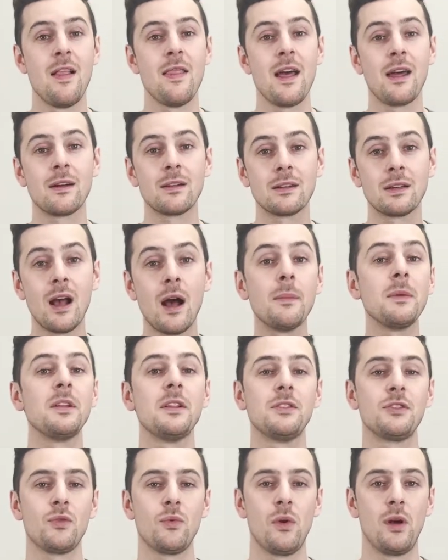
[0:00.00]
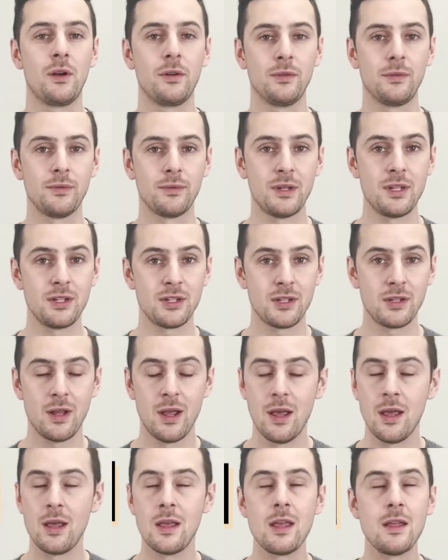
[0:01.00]
that are coming into Waterloo Region
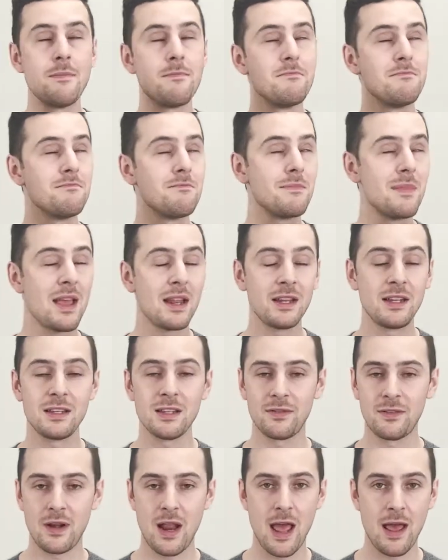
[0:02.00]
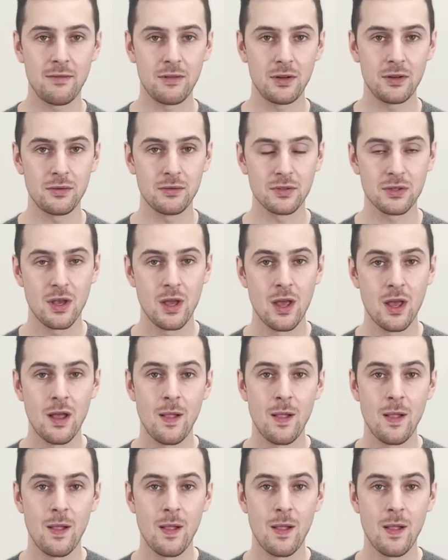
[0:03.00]
in many different avenues.